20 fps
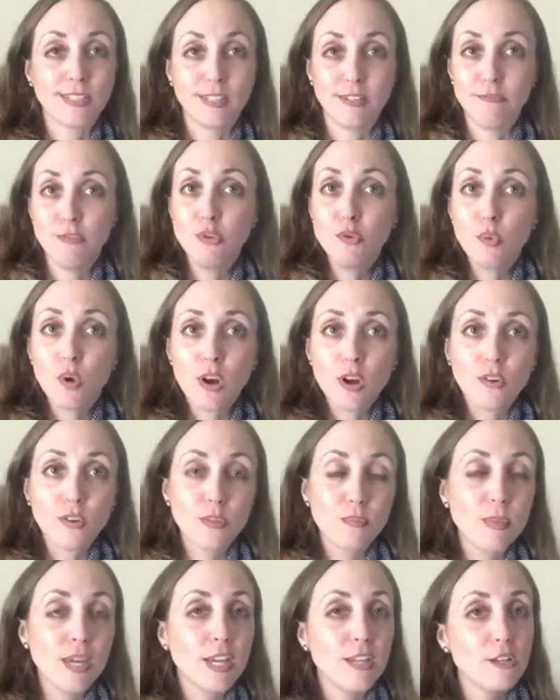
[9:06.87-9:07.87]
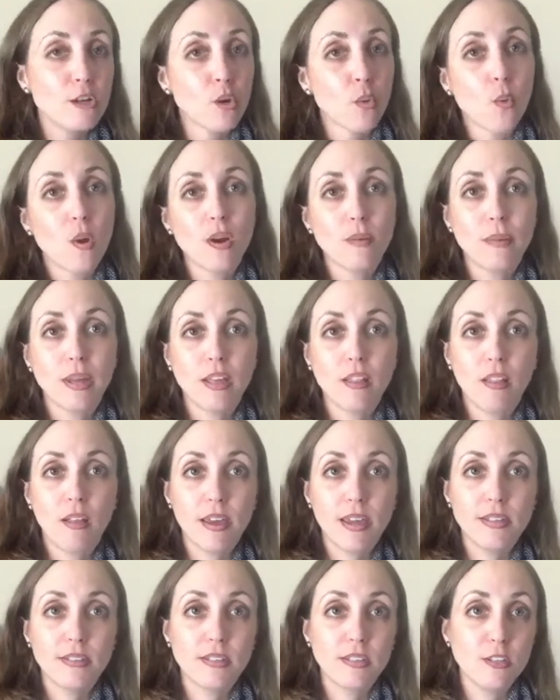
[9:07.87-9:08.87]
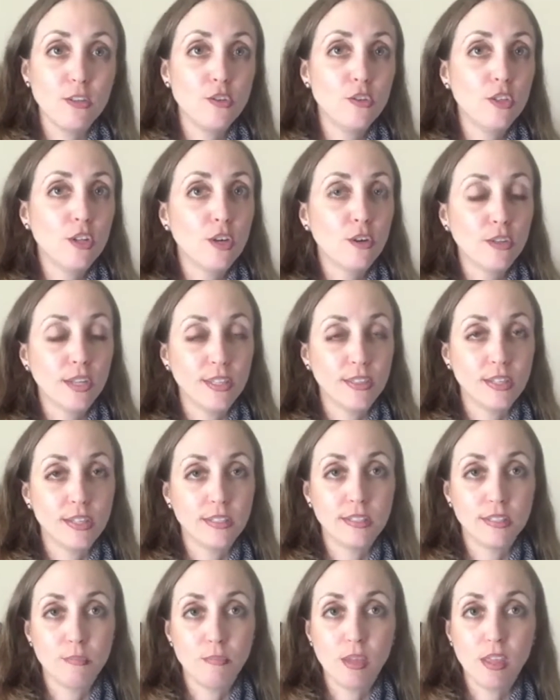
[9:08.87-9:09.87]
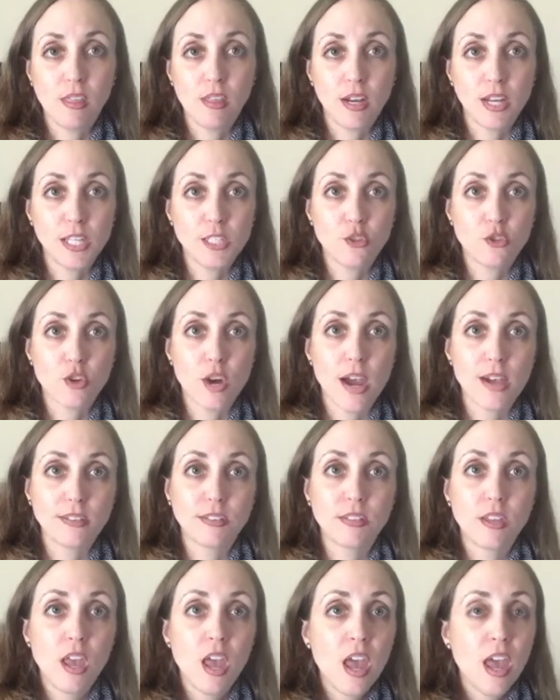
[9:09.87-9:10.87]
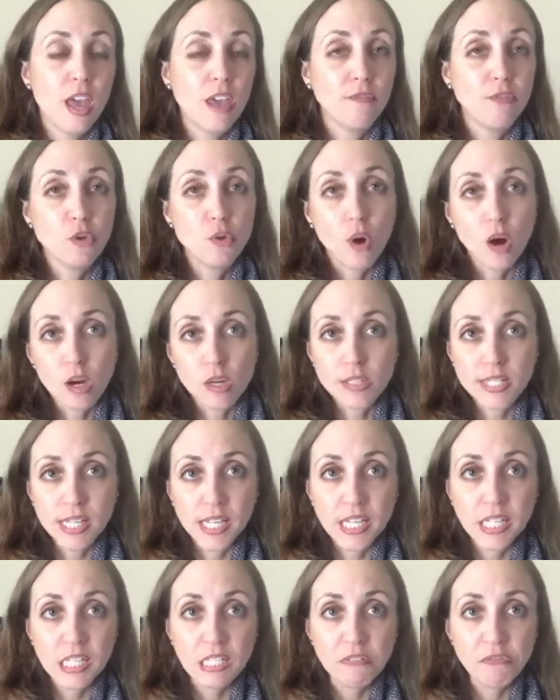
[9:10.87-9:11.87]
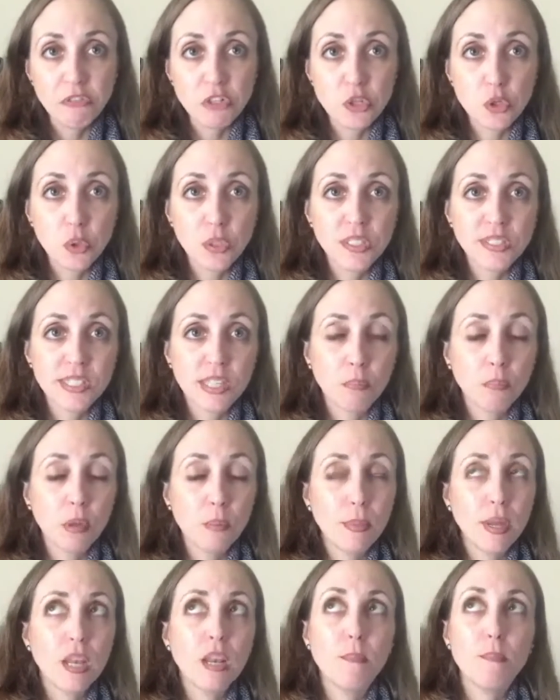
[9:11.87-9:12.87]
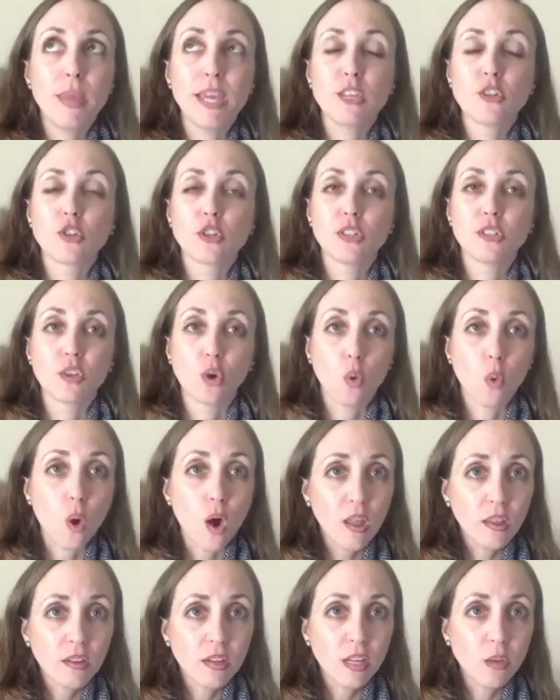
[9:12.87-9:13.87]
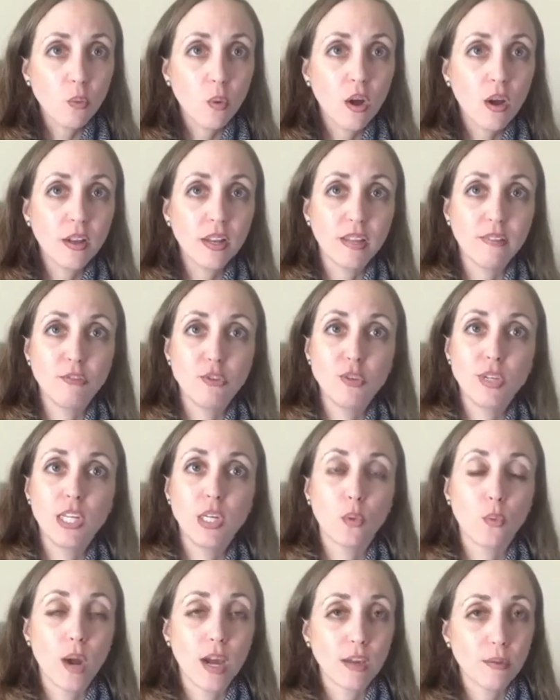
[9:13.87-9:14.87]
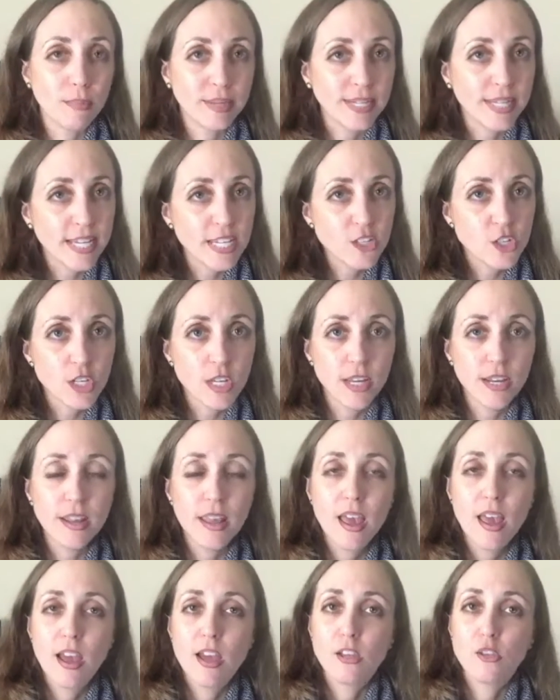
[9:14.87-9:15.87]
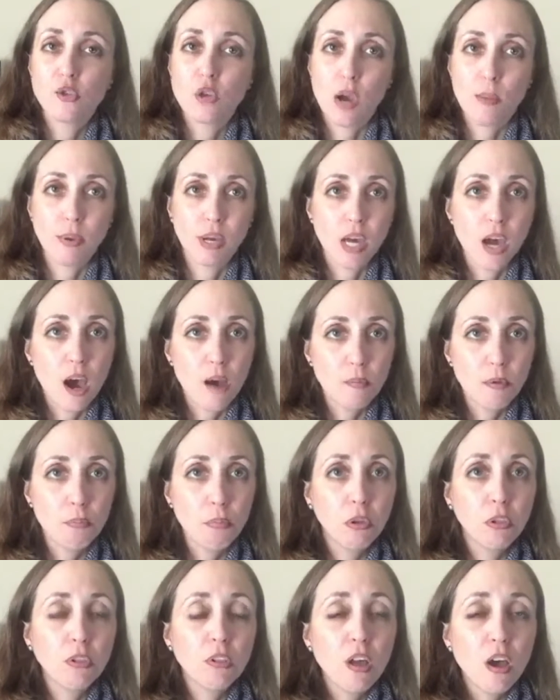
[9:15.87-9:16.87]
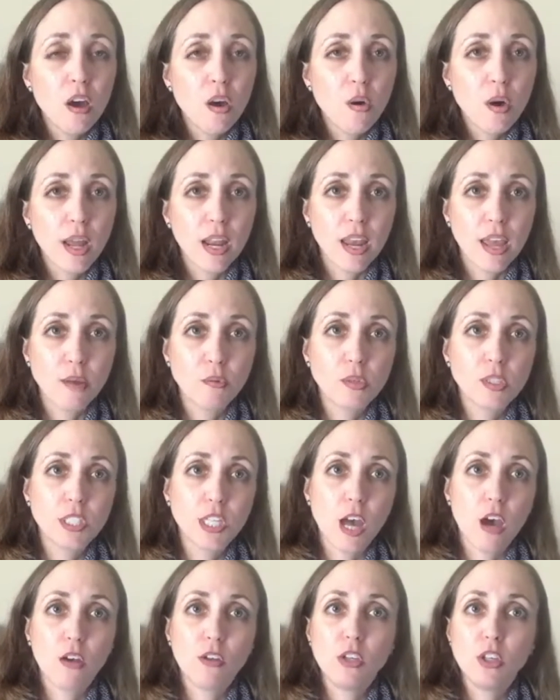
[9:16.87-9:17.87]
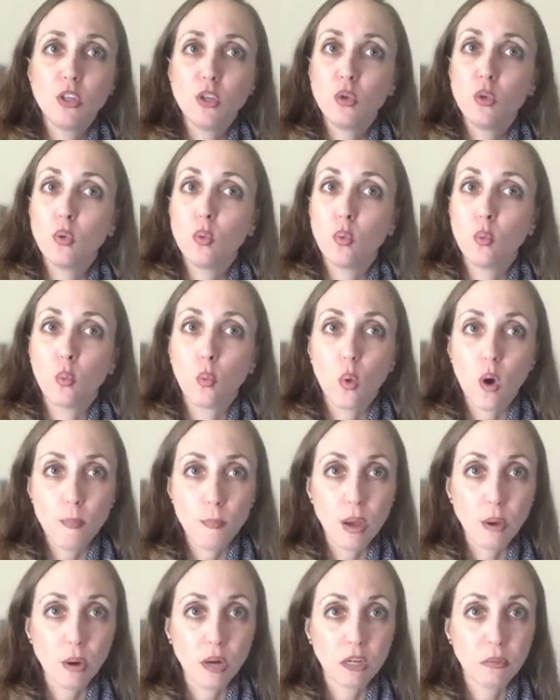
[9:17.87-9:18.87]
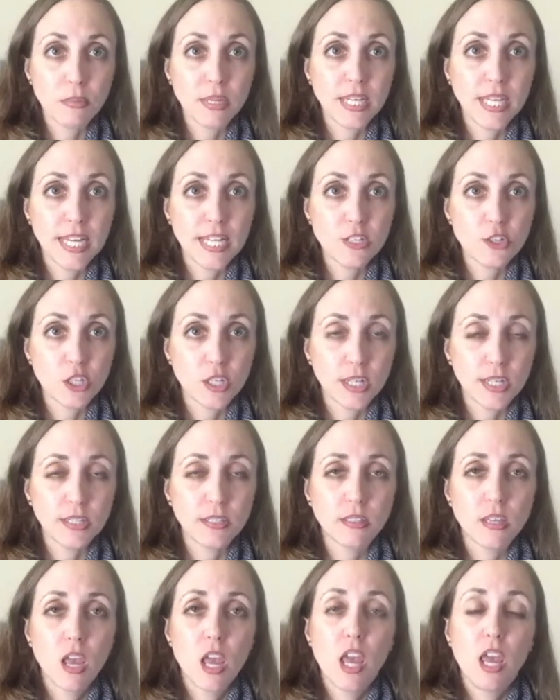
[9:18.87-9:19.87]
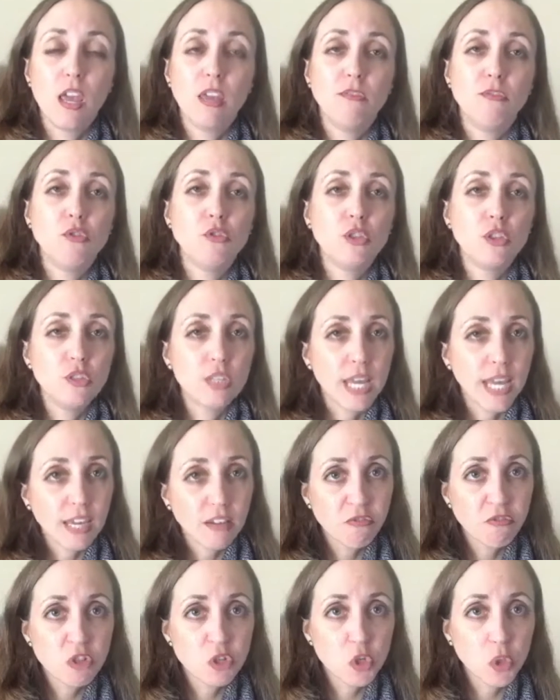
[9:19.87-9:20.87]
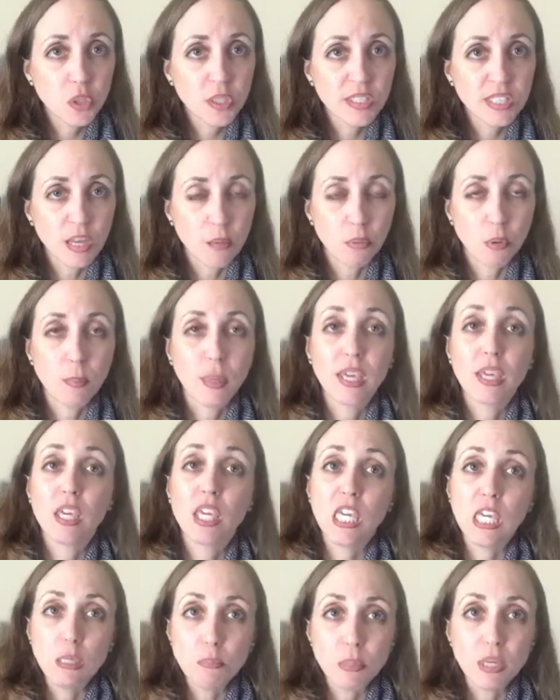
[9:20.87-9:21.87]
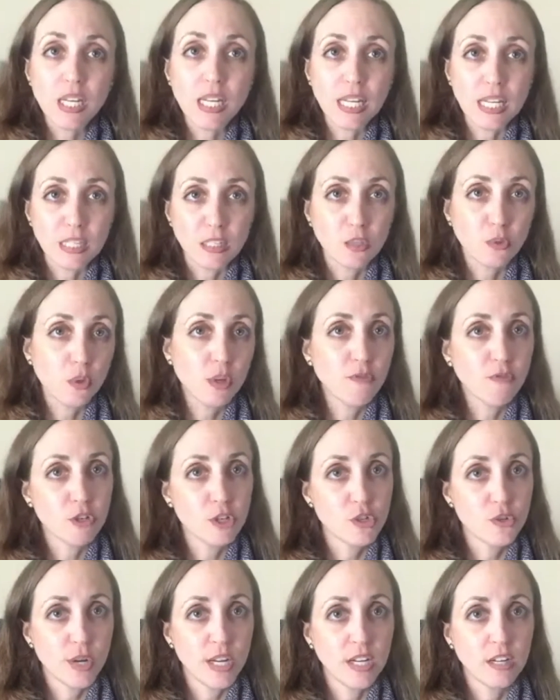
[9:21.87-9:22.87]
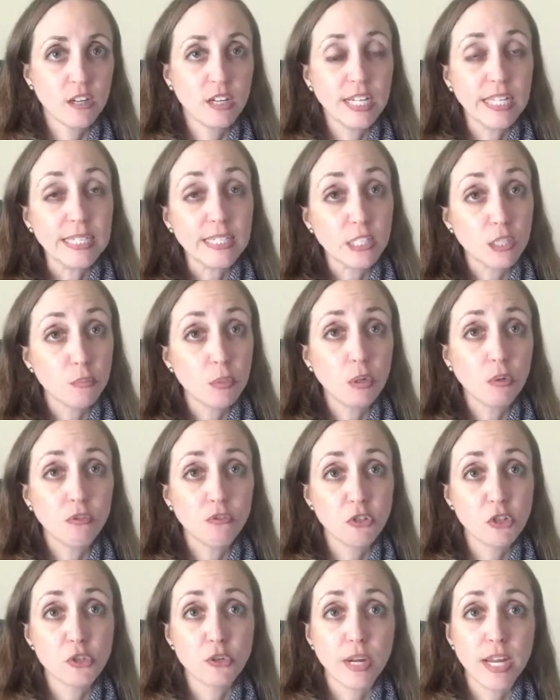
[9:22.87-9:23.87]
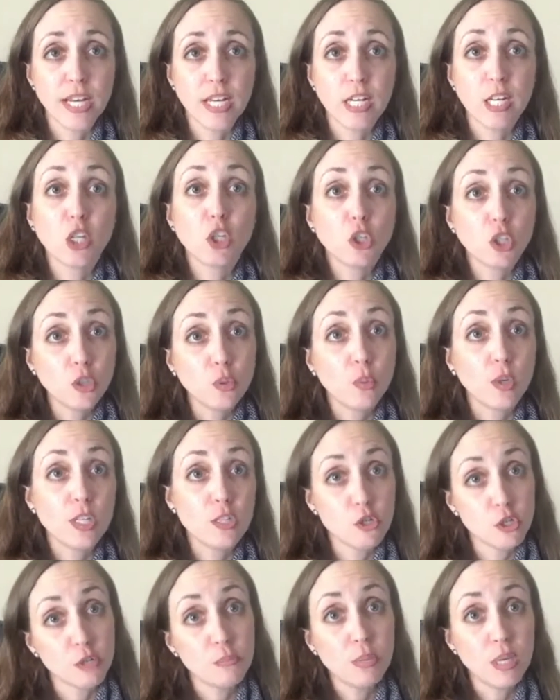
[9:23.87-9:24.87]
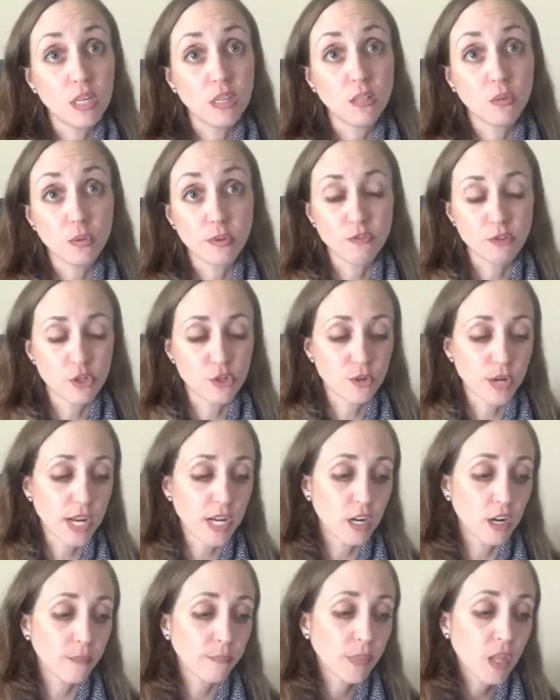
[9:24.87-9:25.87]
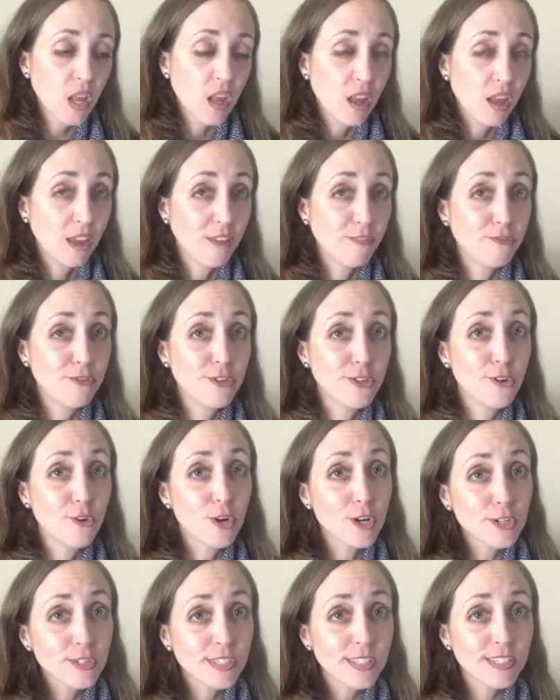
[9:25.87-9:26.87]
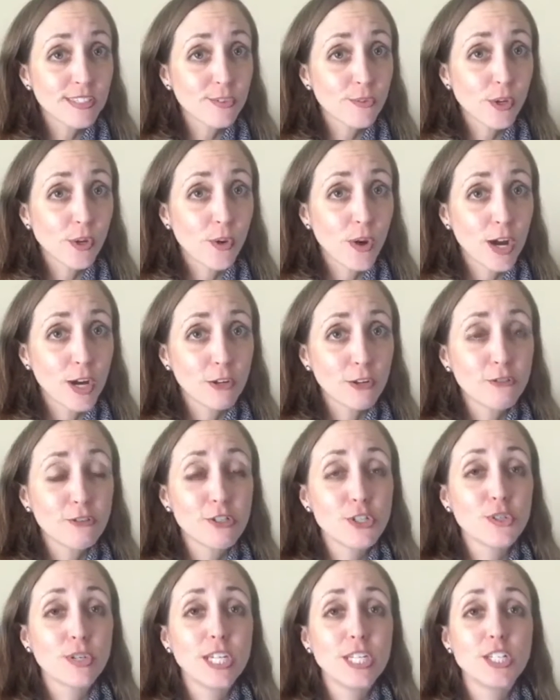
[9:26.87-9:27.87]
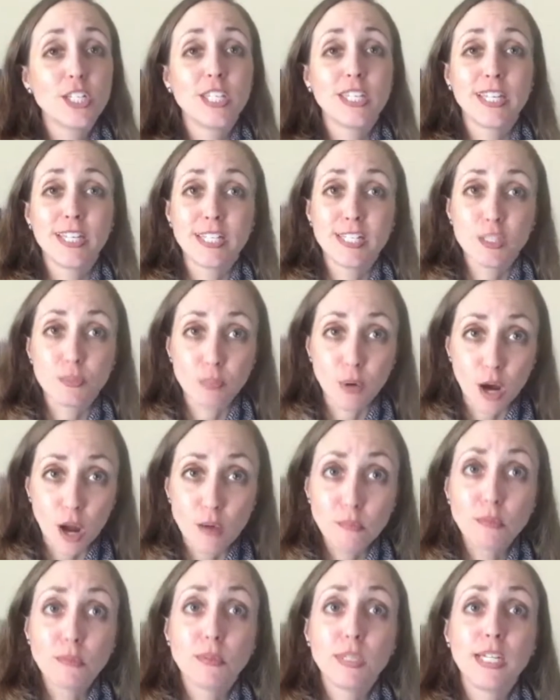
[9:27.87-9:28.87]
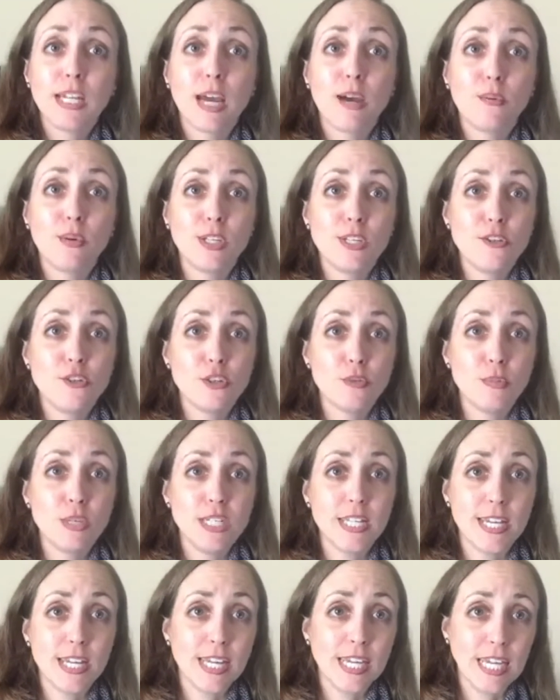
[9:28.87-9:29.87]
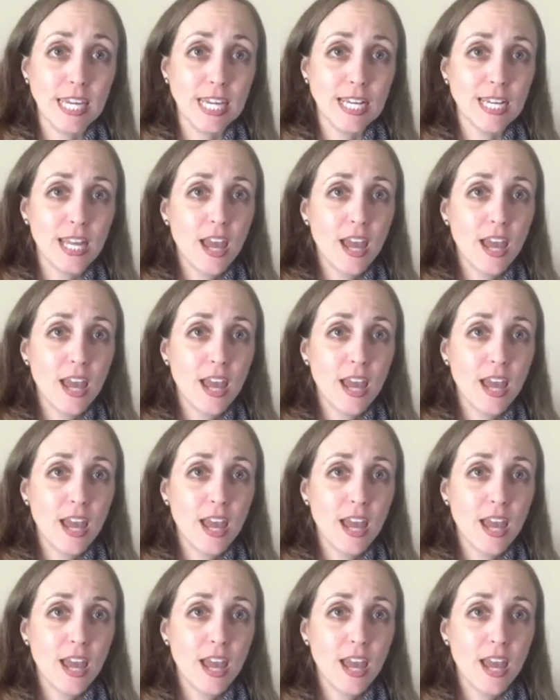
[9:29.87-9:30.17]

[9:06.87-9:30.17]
If you work with me and you're one of my clients and you know that that's something that I stress. If you are taking a fish oil supplement, make sure it's a quality one. If you need a recommendation, drop a comment below and I will tell you what my recommendation is. If you do take a fish oil supplement, keep it in the refrigerator. It needs to be refrigerated. A good one should be in the refrigerator. If yours doesn't require refrigeration, then it's probably not one you should be taking.